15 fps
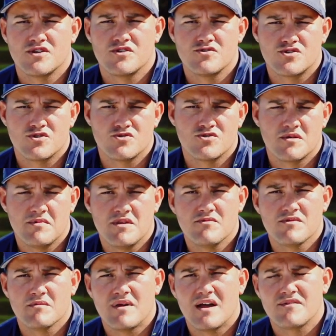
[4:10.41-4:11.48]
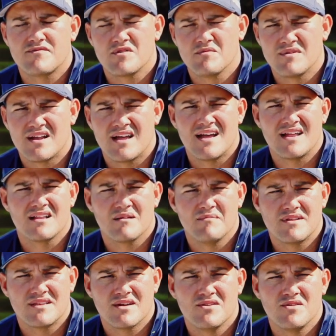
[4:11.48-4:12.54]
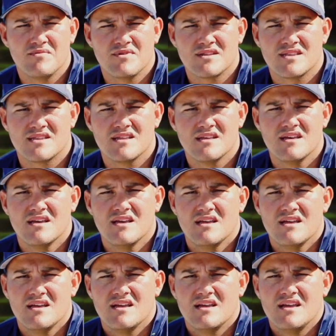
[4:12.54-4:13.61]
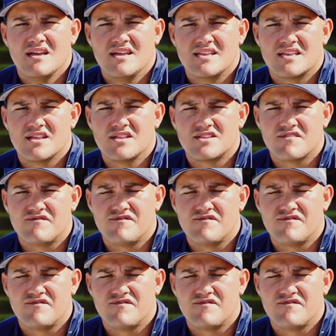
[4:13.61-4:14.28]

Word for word: I do the surgery and meet with them after, but I had to come and tell you because he said it's a